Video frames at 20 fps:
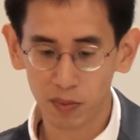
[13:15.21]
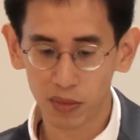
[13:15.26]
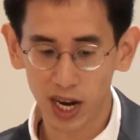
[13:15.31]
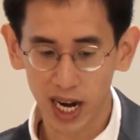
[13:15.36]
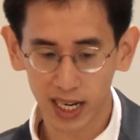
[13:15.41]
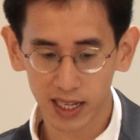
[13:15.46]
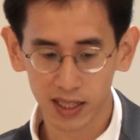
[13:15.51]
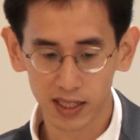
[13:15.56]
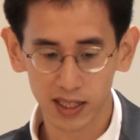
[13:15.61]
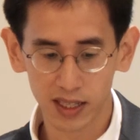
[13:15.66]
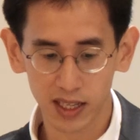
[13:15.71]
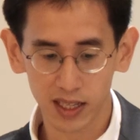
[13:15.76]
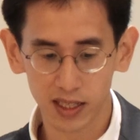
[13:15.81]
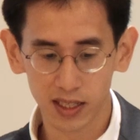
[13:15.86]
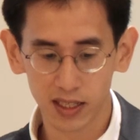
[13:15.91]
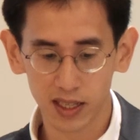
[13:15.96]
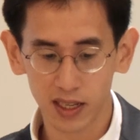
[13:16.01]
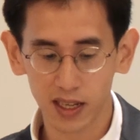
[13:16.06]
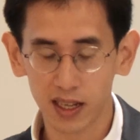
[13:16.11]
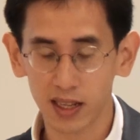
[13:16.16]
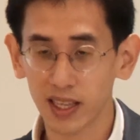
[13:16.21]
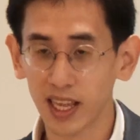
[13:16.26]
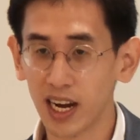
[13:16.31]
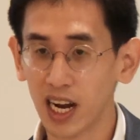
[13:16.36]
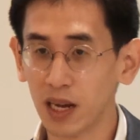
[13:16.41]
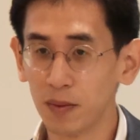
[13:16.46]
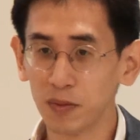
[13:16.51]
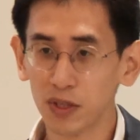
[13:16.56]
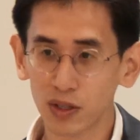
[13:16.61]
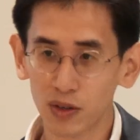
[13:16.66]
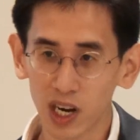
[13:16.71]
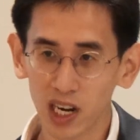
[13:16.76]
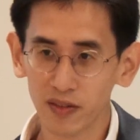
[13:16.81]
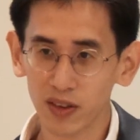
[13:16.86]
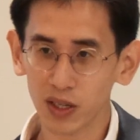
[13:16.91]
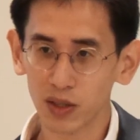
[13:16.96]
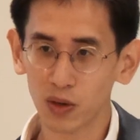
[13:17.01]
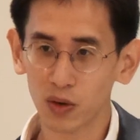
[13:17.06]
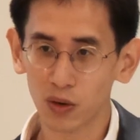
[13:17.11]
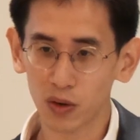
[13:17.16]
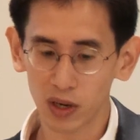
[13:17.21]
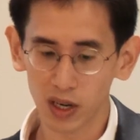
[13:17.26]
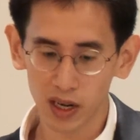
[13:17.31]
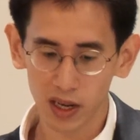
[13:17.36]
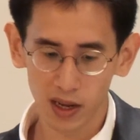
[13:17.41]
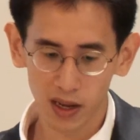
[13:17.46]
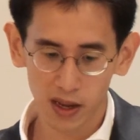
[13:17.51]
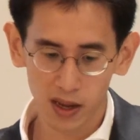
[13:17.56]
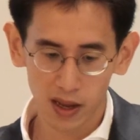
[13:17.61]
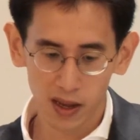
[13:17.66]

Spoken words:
practices that I'm striving toward,